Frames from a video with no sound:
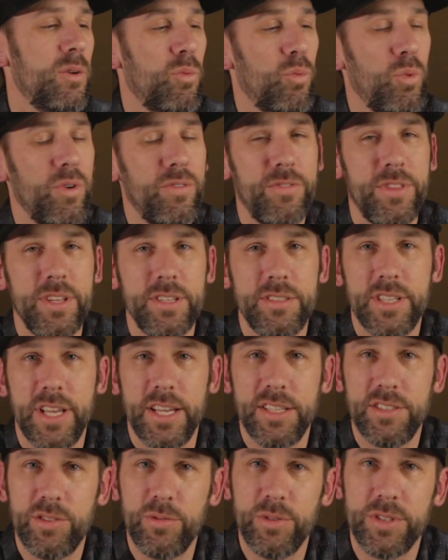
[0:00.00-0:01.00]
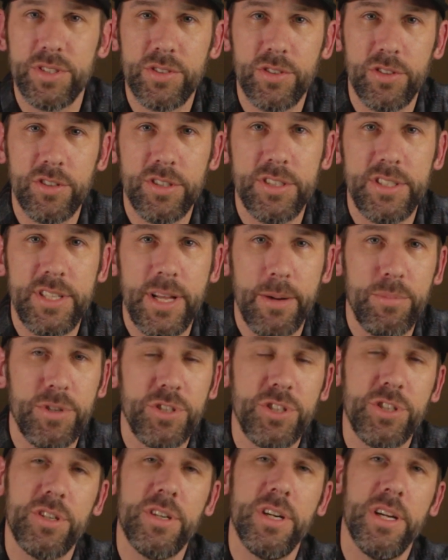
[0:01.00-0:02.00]
If this gets to a certain
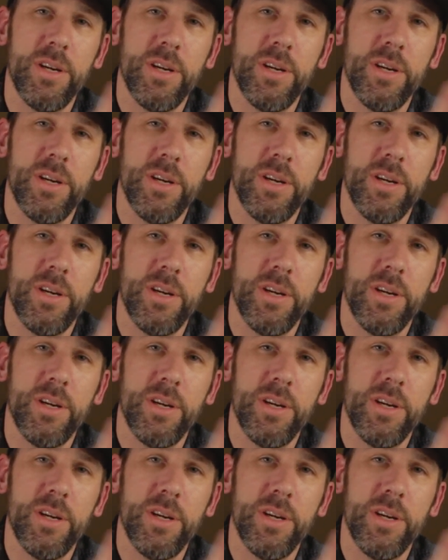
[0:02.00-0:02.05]
temperature,